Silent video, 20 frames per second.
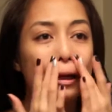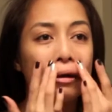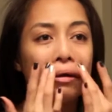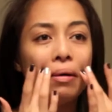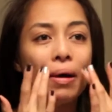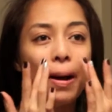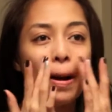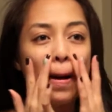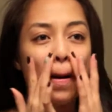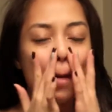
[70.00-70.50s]

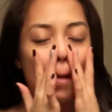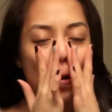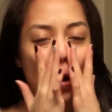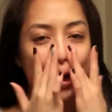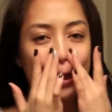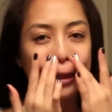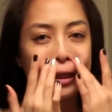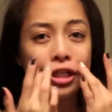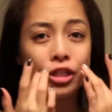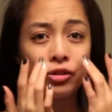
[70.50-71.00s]
I
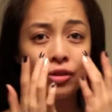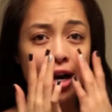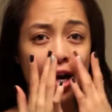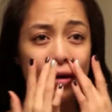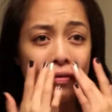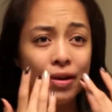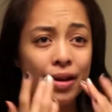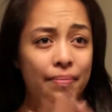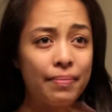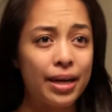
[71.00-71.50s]
get dry
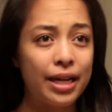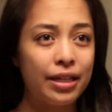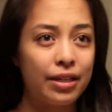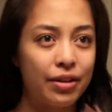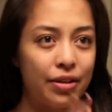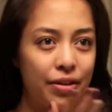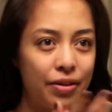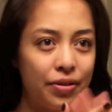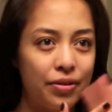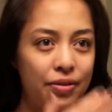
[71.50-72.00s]
around my
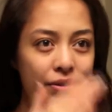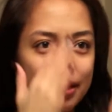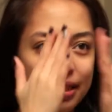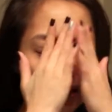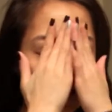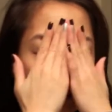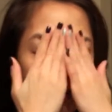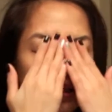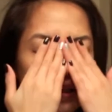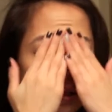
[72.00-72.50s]
nose.
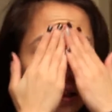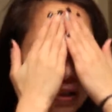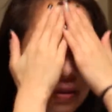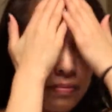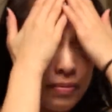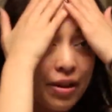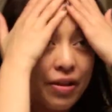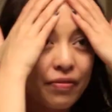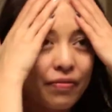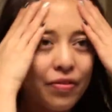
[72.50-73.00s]

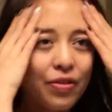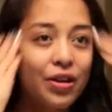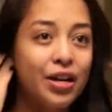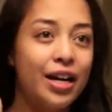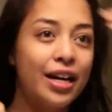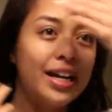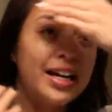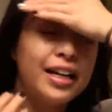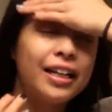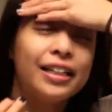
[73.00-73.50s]
My
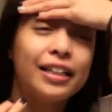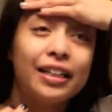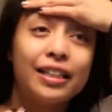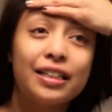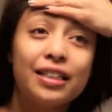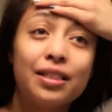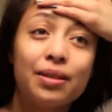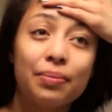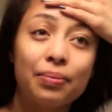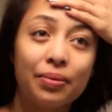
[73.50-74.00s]
forehead, I need
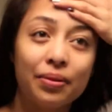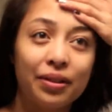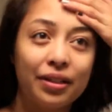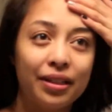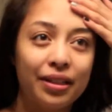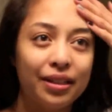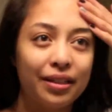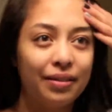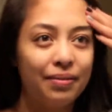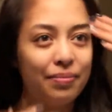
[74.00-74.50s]
to
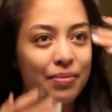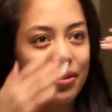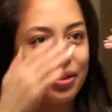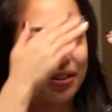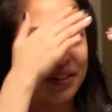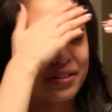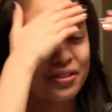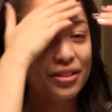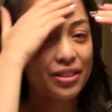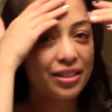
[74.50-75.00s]
put more
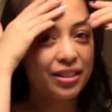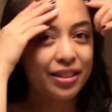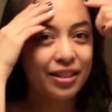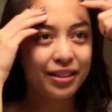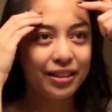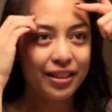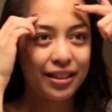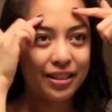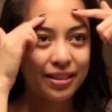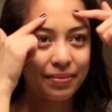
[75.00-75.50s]
lotion on
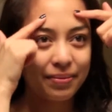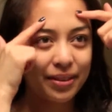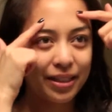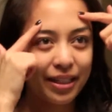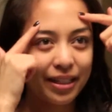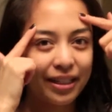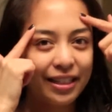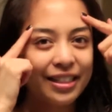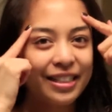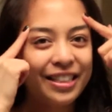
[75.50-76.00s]
because I'm
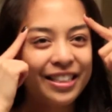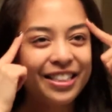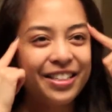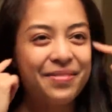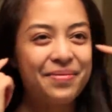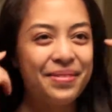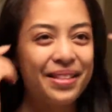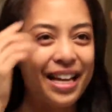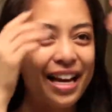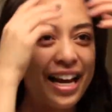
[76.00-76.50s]
getting
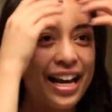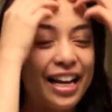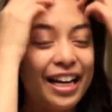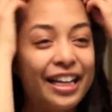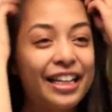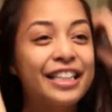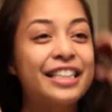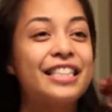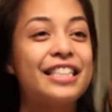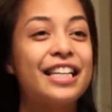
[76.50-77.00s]
some
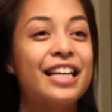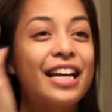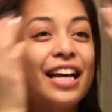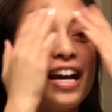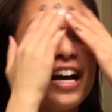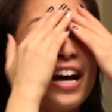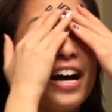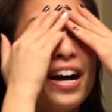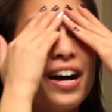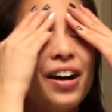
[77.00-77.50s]
lines.
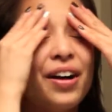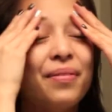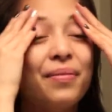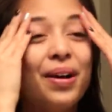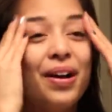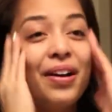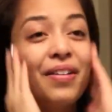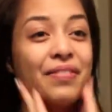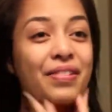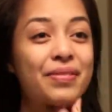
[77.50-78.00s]

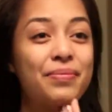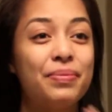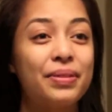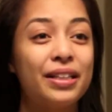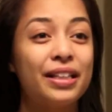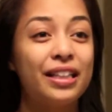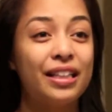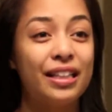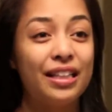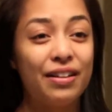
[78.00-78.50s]
I have a
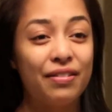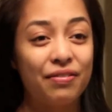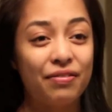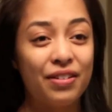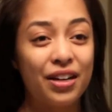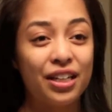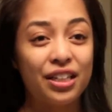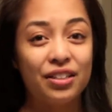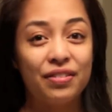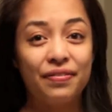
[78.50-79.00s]
completely
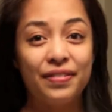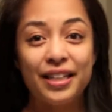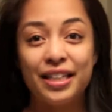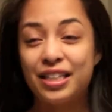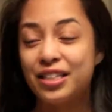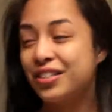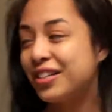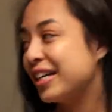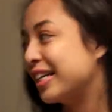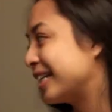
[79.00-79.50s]
fresh
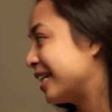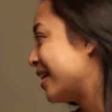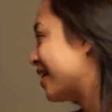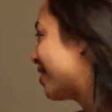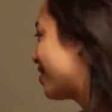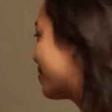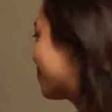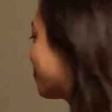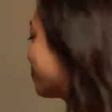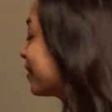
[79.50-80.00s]
face right
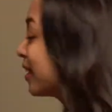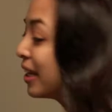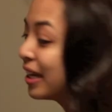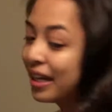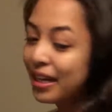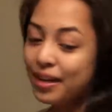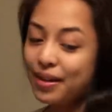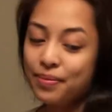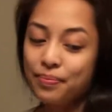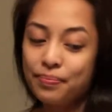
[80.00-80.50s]
now.
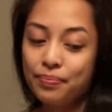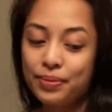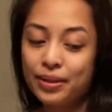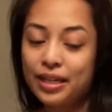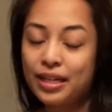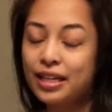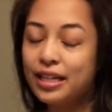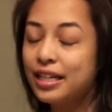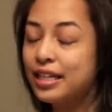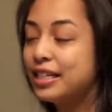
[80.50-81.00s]

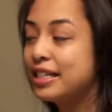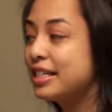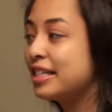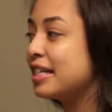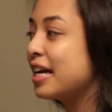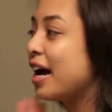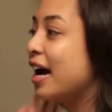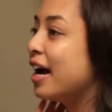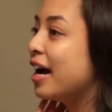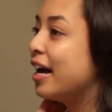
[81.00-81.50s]
Because
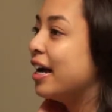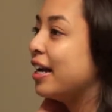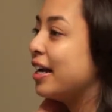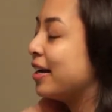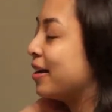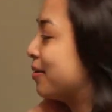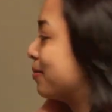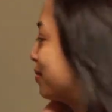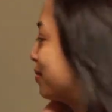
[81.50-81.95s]
I am